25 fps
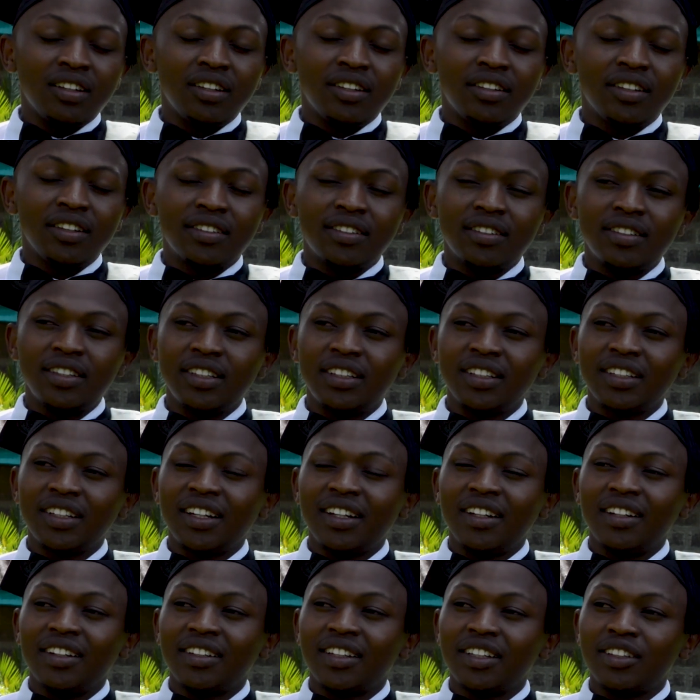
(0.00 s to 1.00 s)
This thing
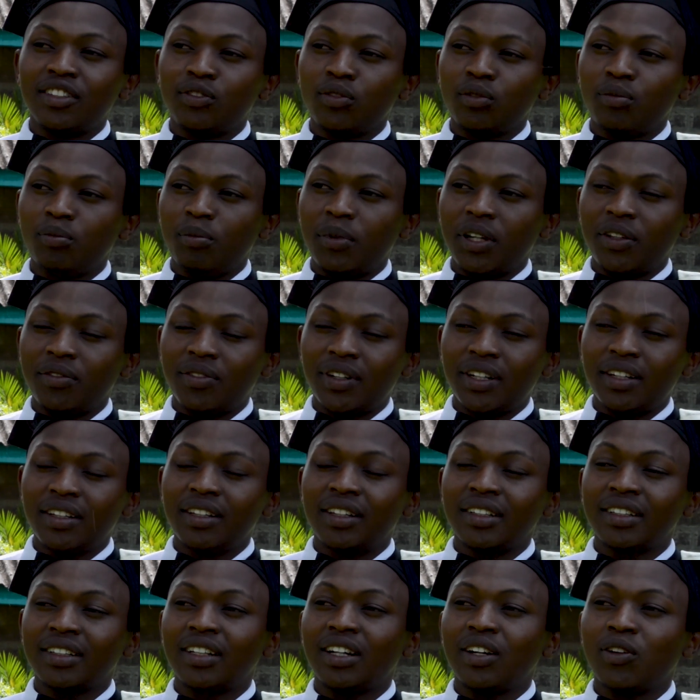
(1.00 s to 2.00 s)
I dedicated to my
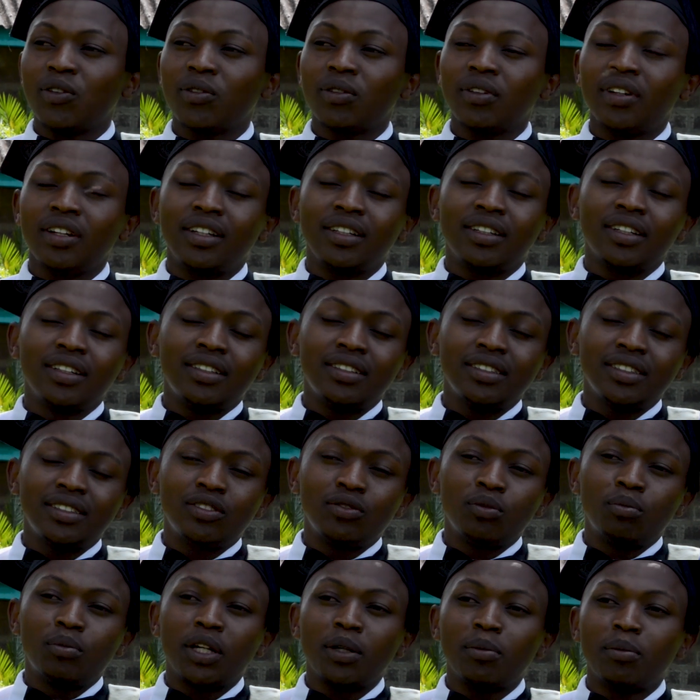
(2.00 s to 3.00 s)
father. I also dedicated
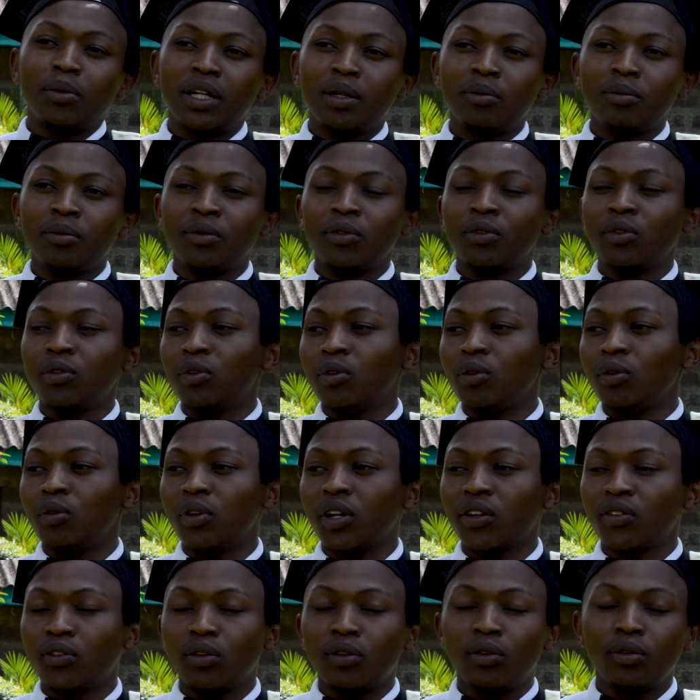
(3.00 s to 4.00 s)
to my mom,
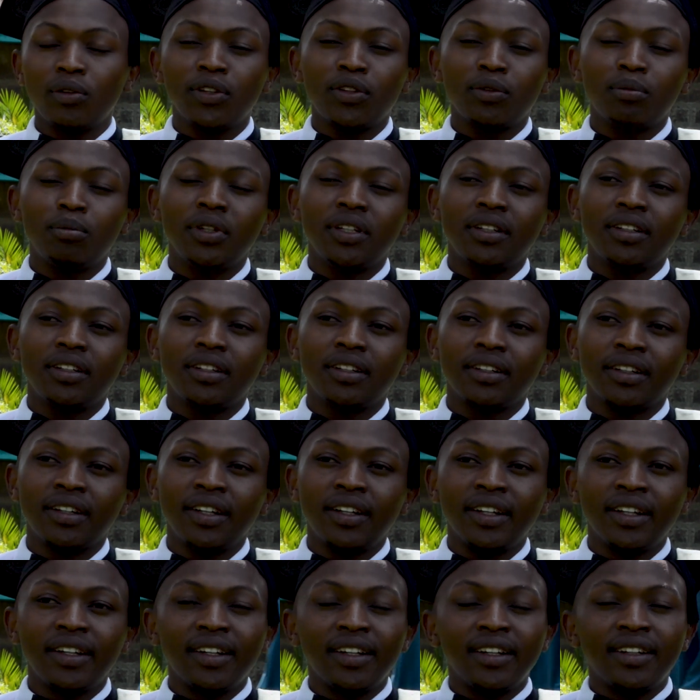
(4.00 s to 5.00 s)
who has always been
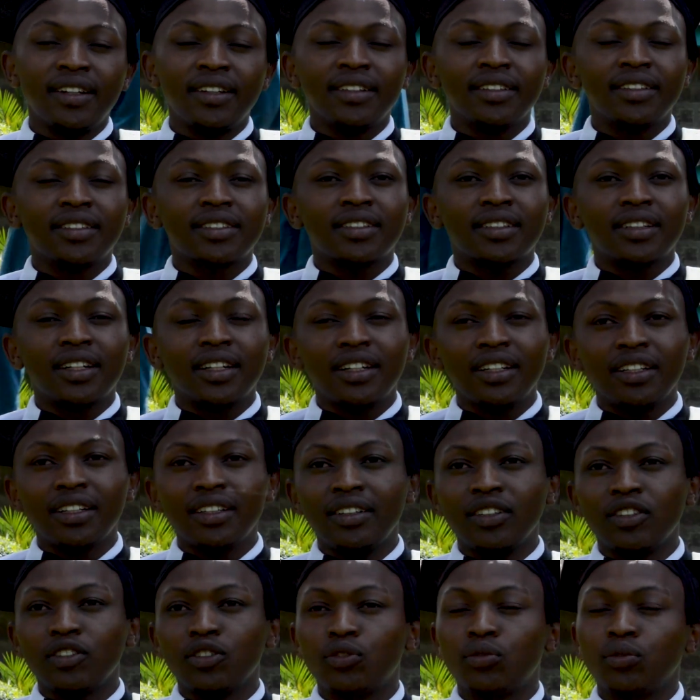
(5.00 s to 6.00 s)

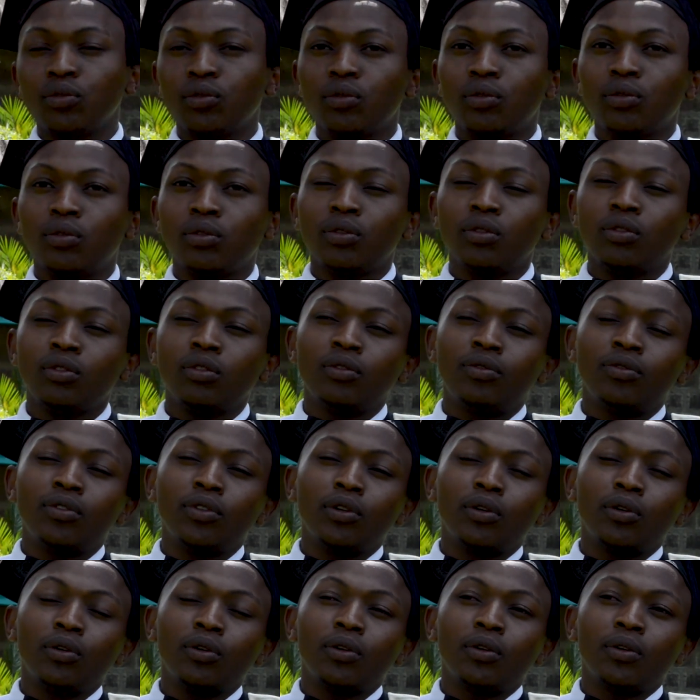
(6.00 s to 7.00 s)
struggling to look
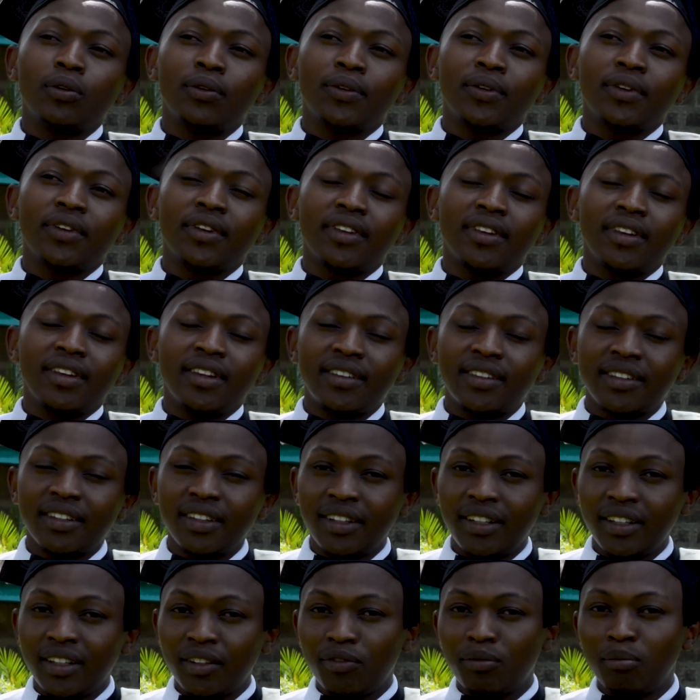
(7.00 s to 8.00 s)
for the
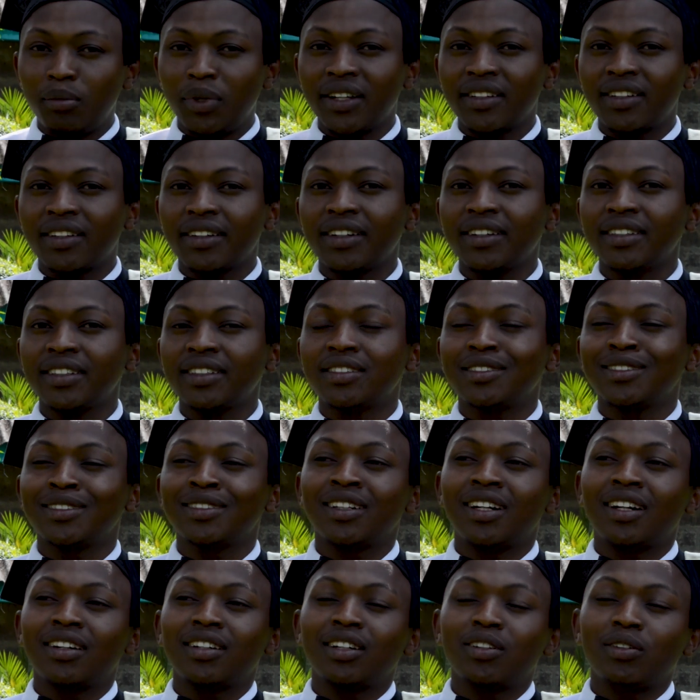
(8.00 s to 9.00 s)
CDF
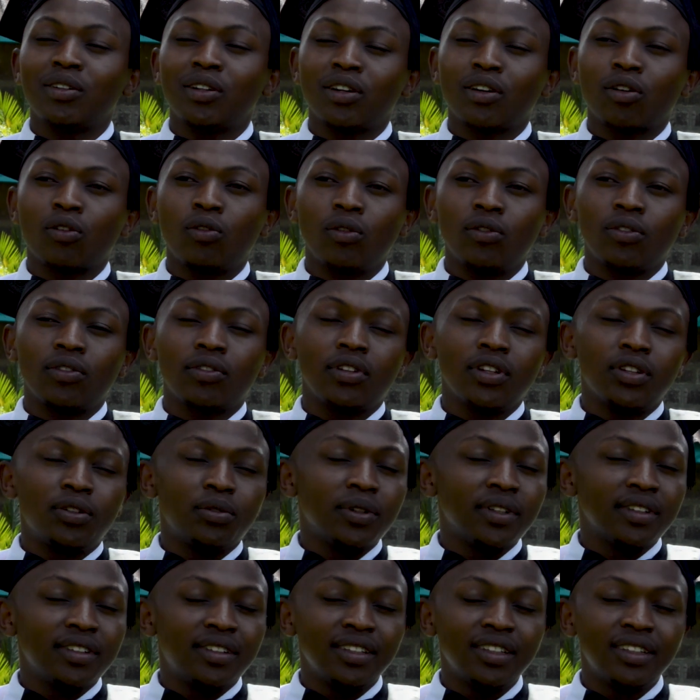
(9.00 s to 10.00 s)
bursaries at our
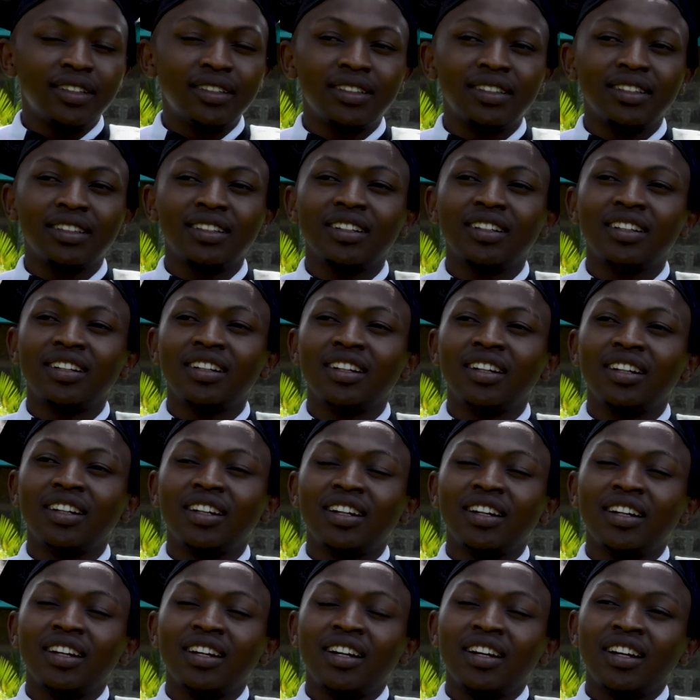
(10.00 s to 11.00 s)
constituency,
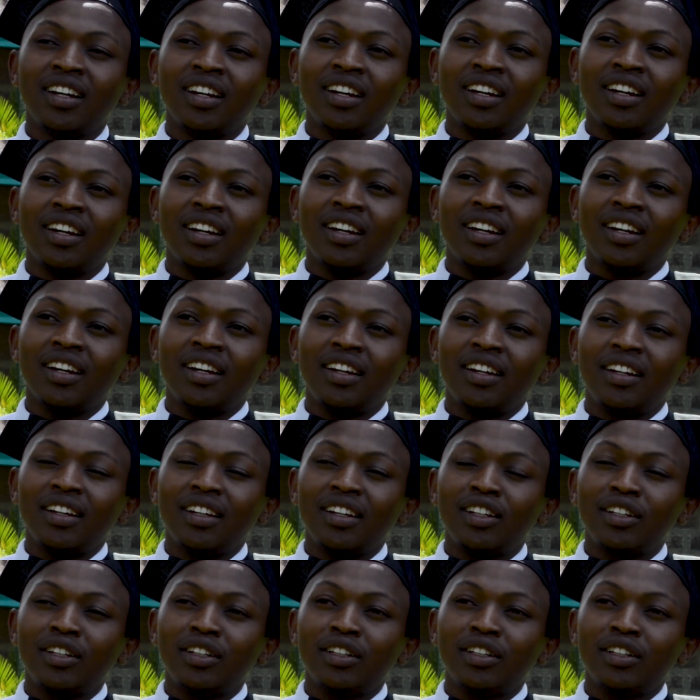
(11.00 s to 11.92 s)
and